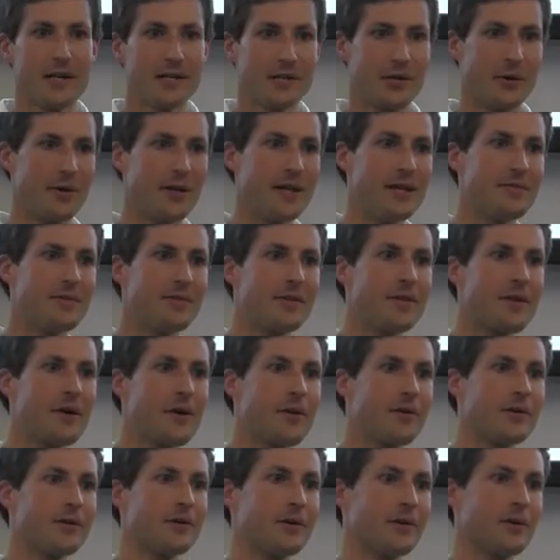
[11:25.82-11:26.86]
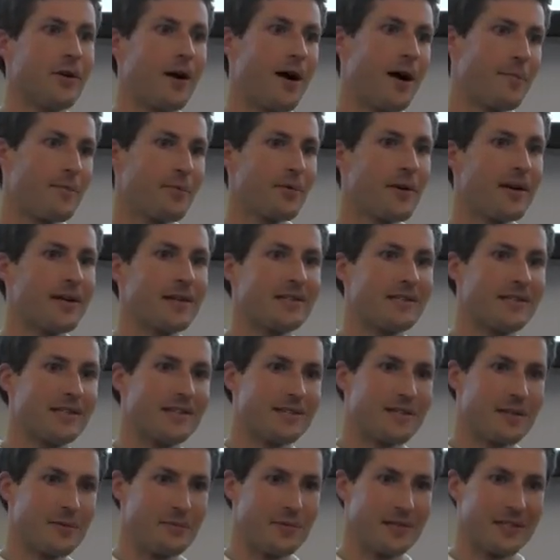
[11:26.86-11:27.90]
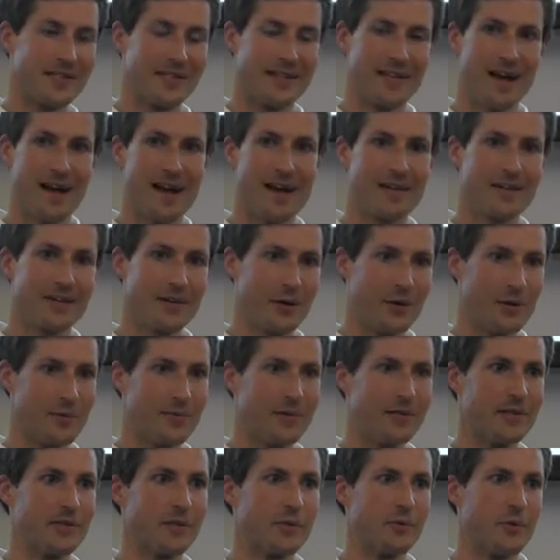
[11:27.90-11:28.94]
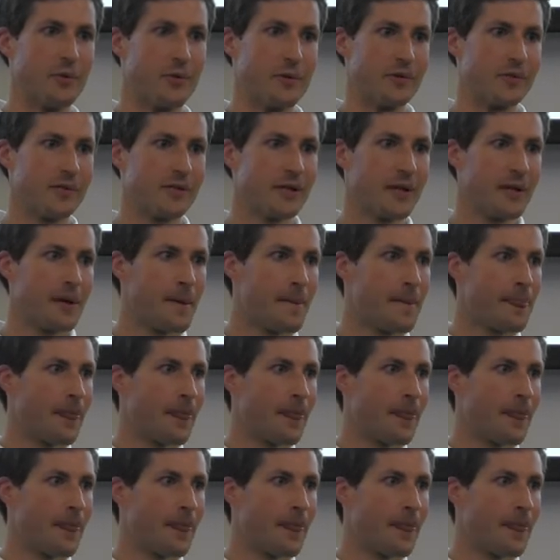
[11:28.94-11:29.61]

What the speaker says: So even though your operating system is not open source,